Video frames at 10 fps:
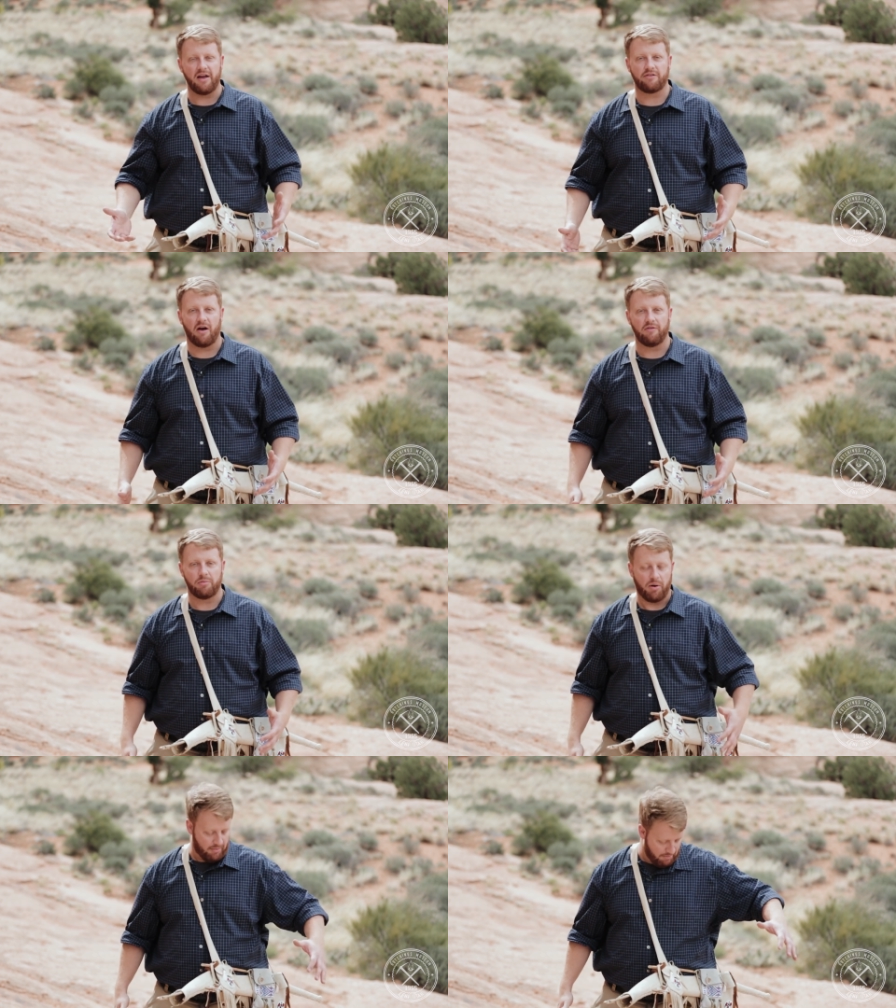They solved
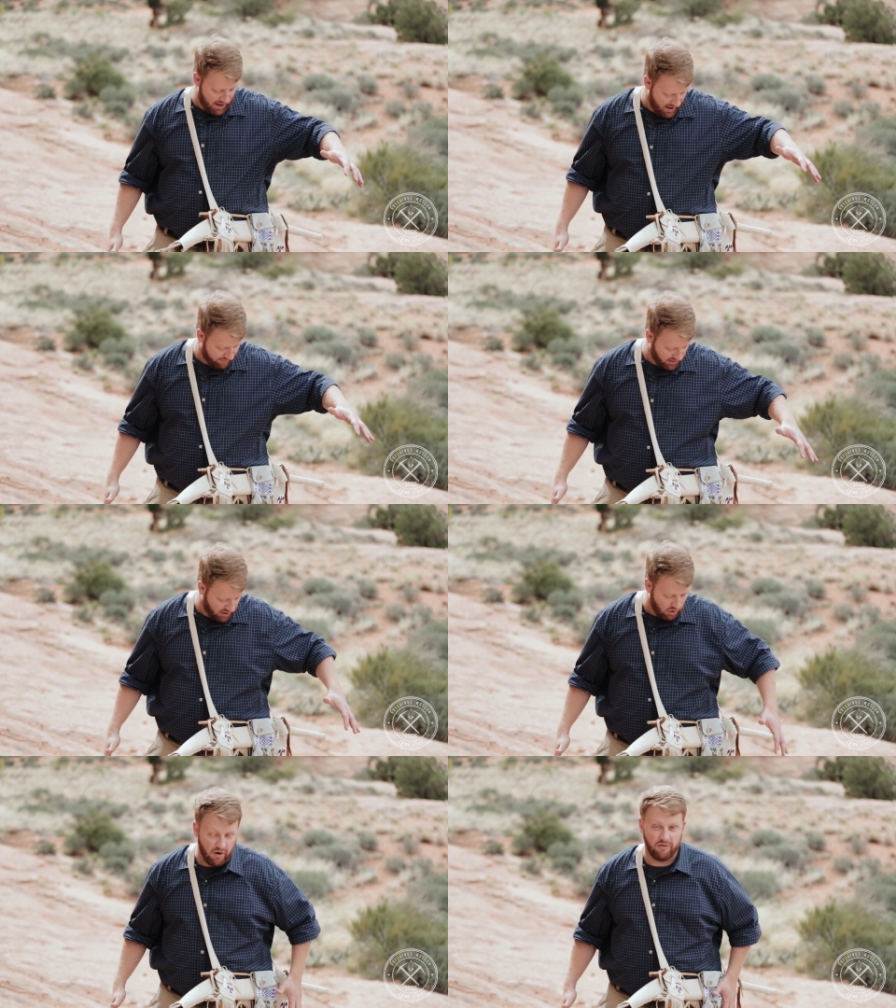the problem by having a
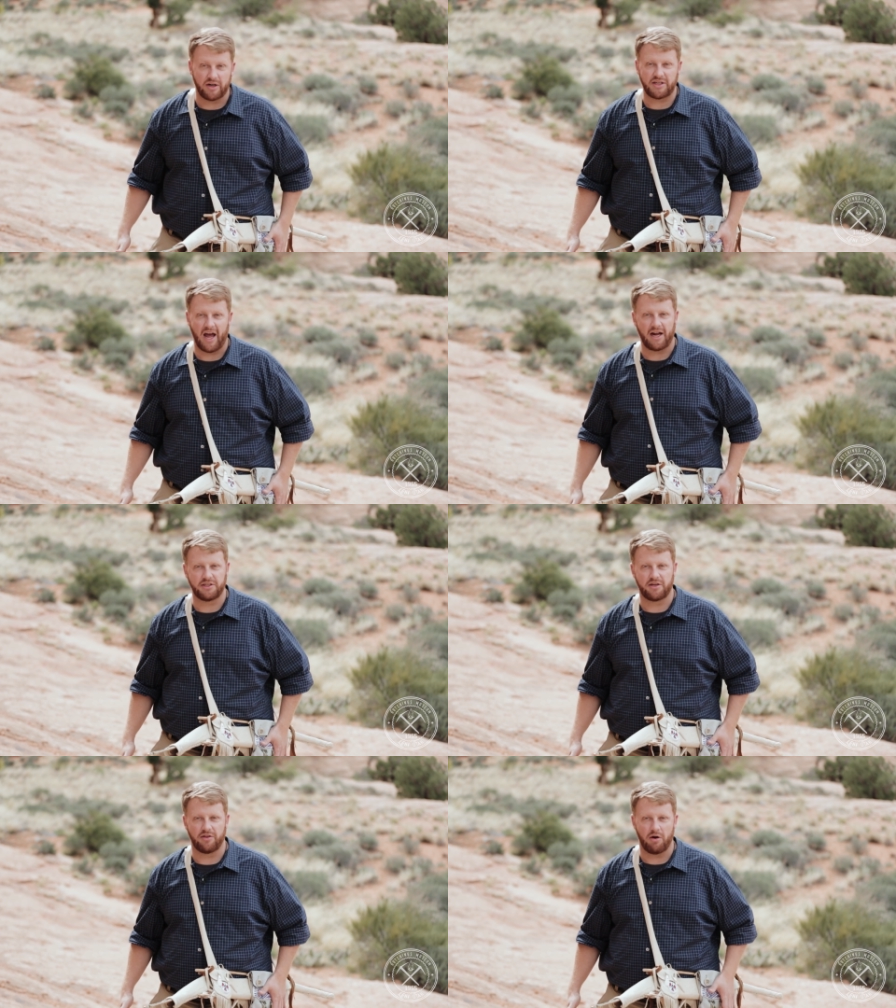quiver
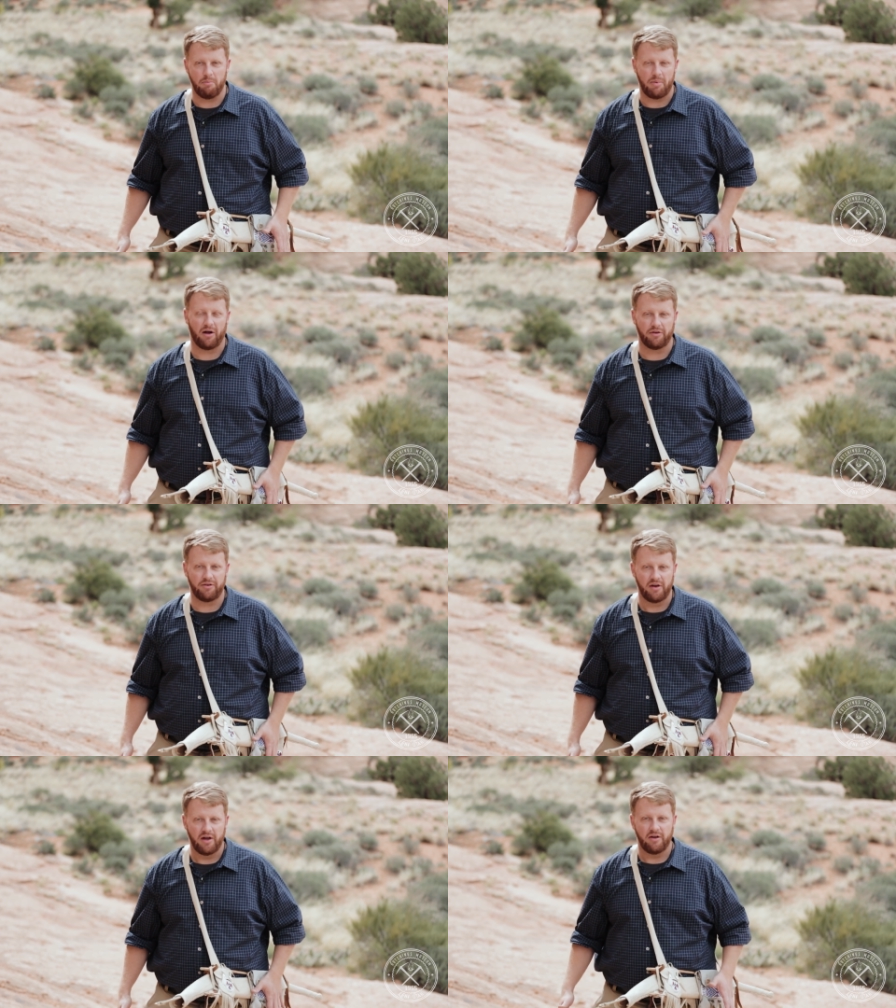attached to their
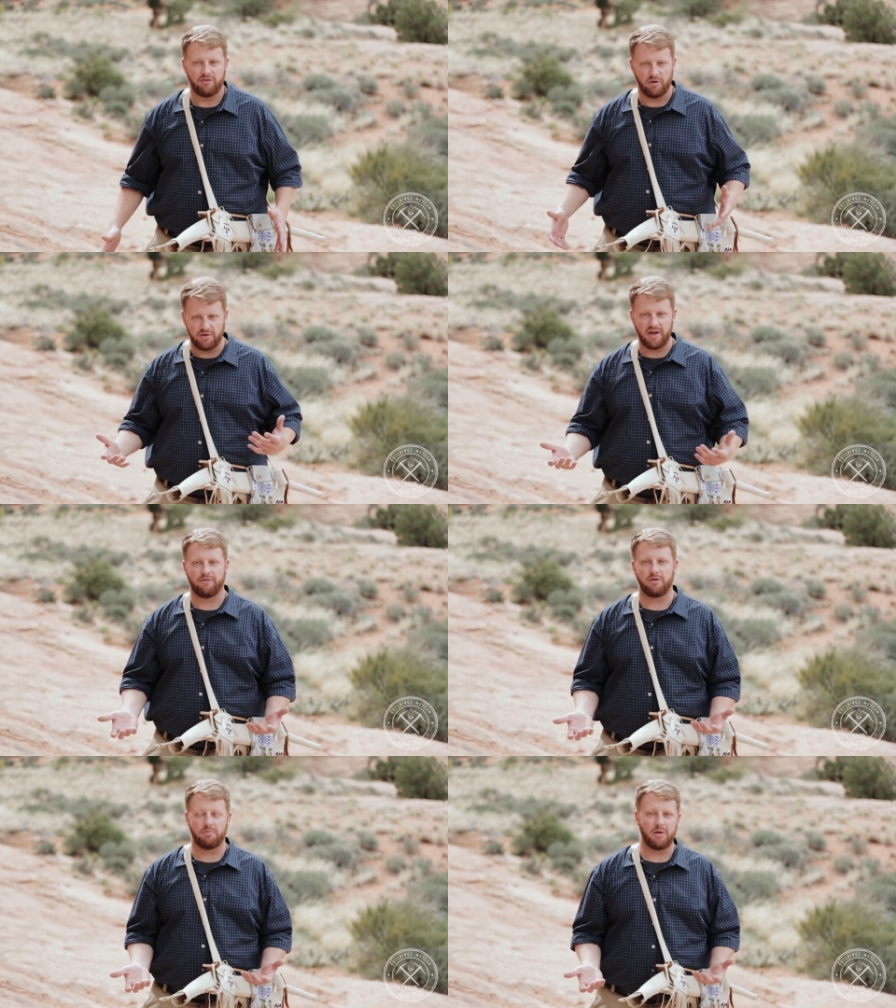belt. So,
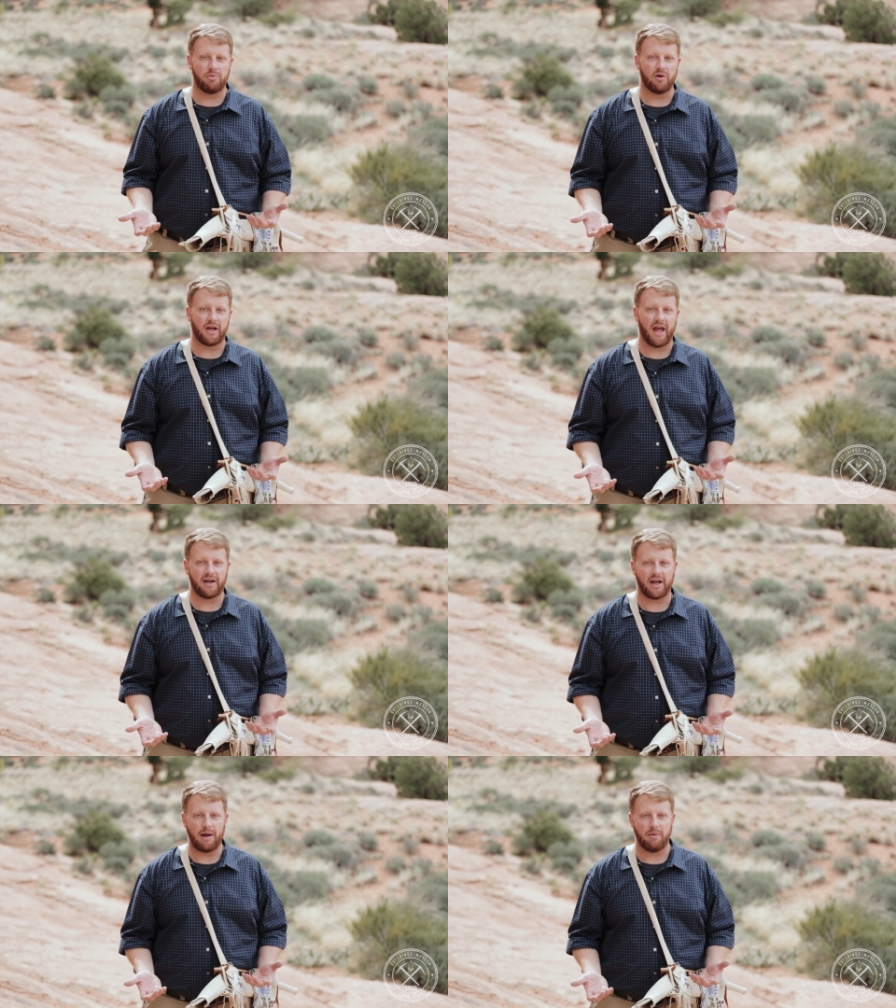different people
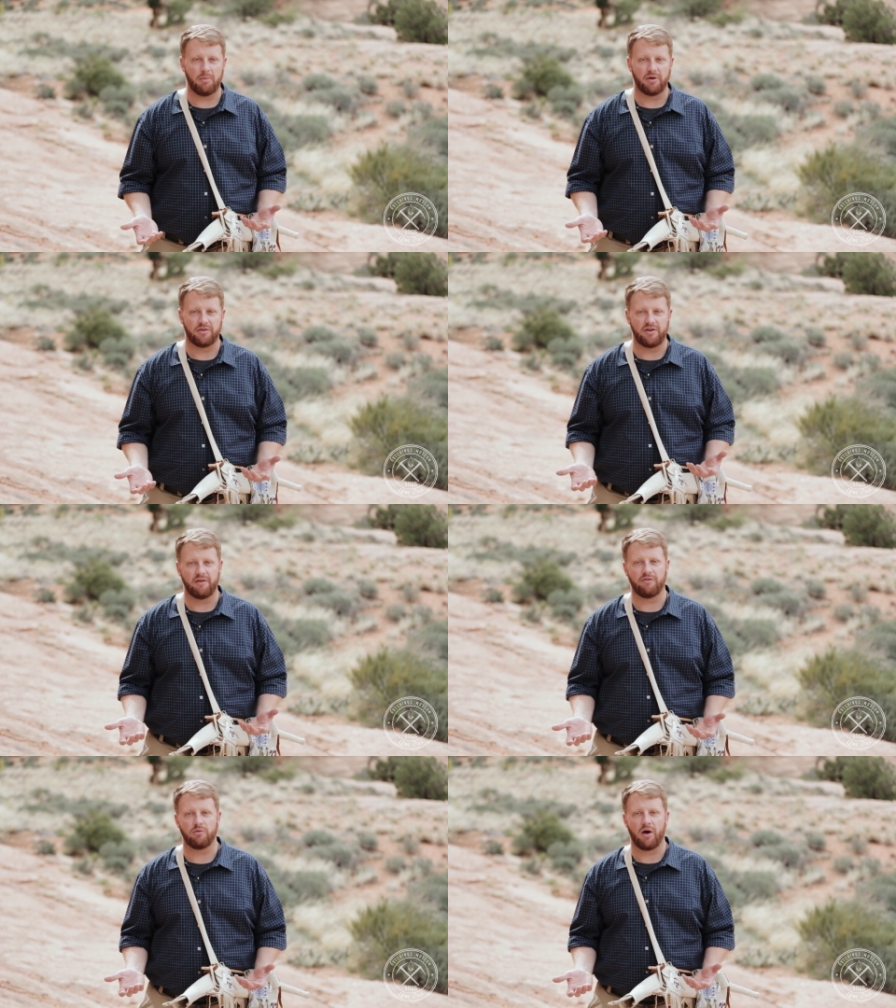again came up with
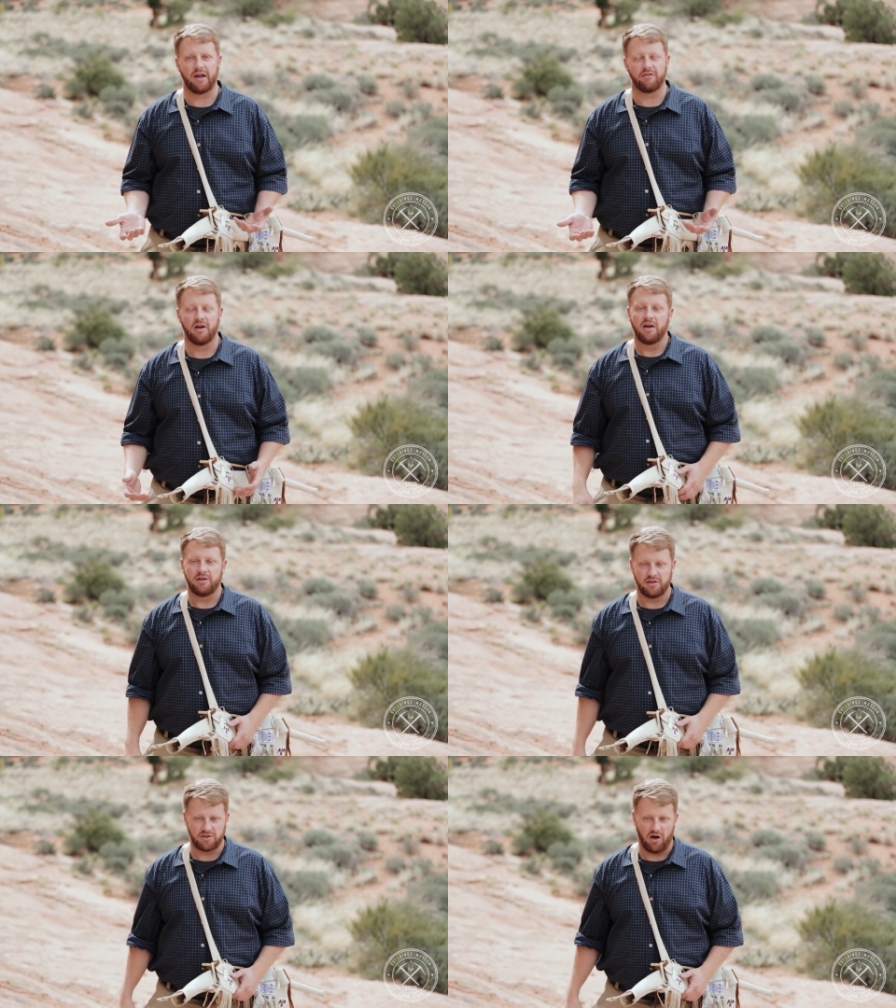different ways
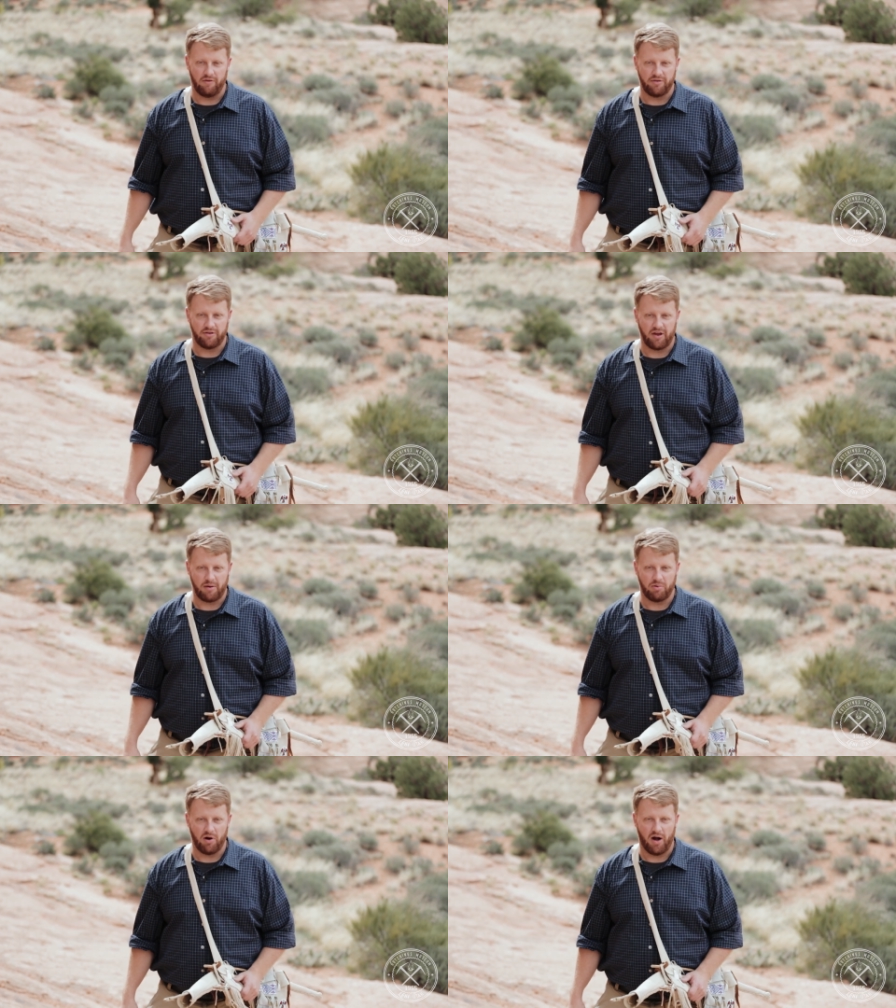to solve the
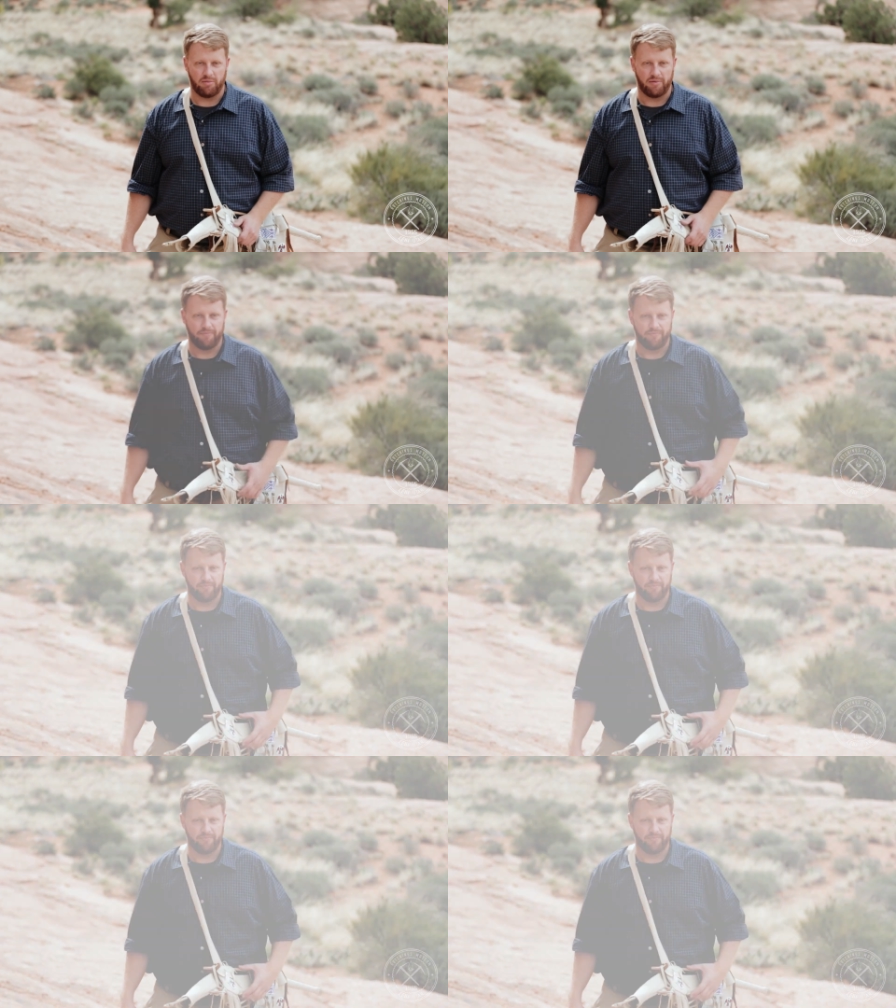same problem.